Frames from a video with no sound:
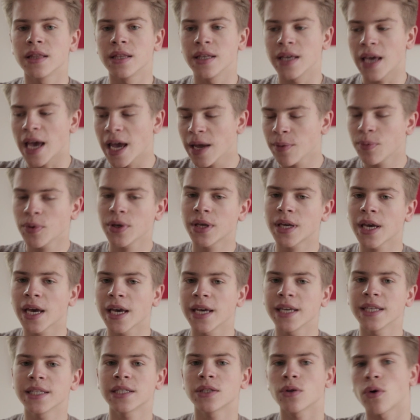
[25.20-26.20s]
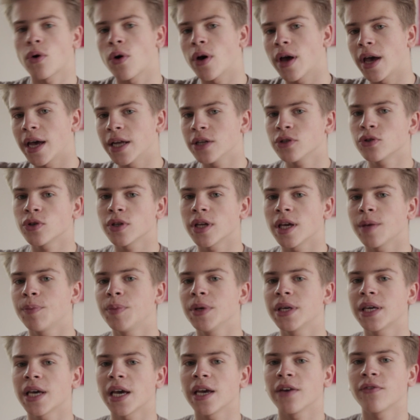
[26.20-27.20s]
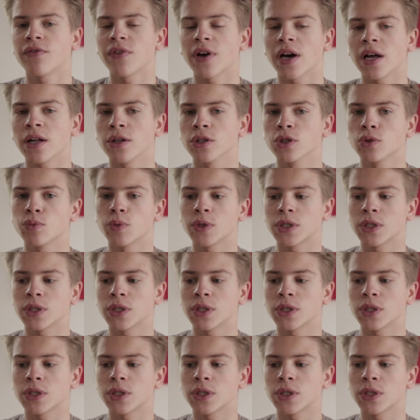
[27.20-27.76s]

the APKs or Android APK files,